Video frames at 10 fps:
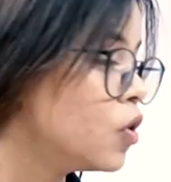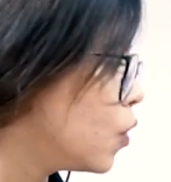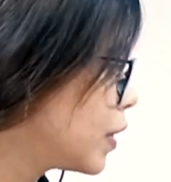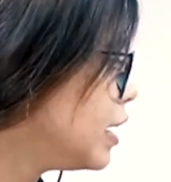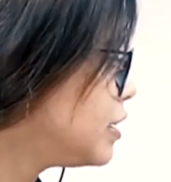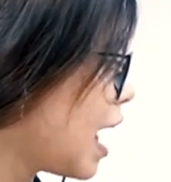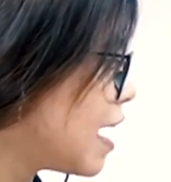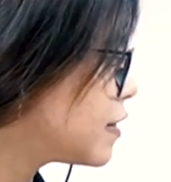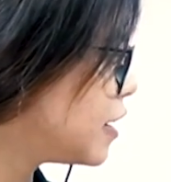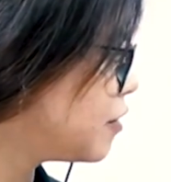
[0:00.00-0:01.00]
Okay,
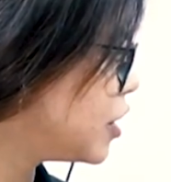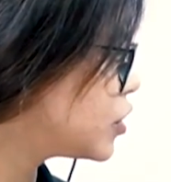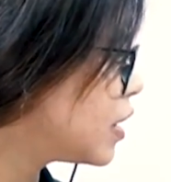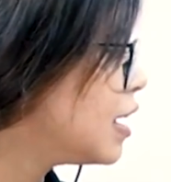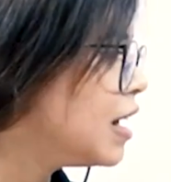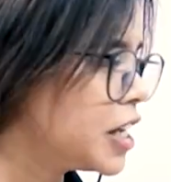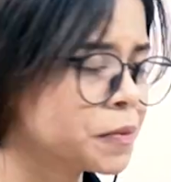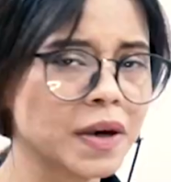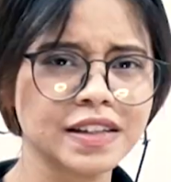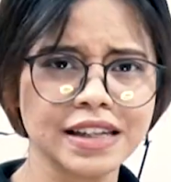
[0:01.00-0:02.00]
tax evasion is
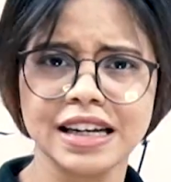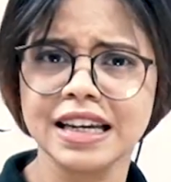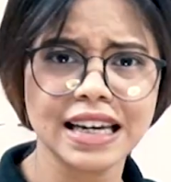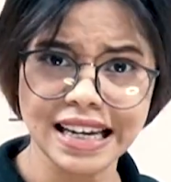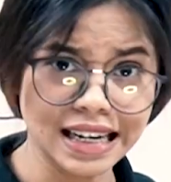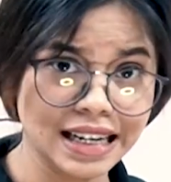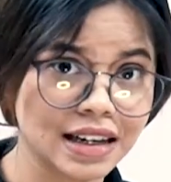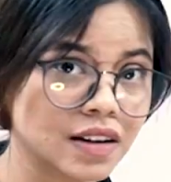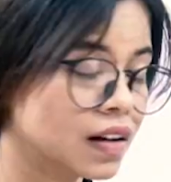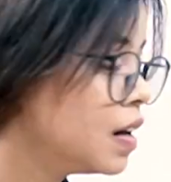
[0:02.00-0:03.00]
basically
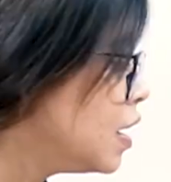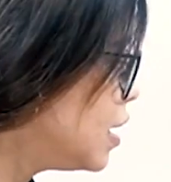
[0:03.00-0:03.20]
illegal.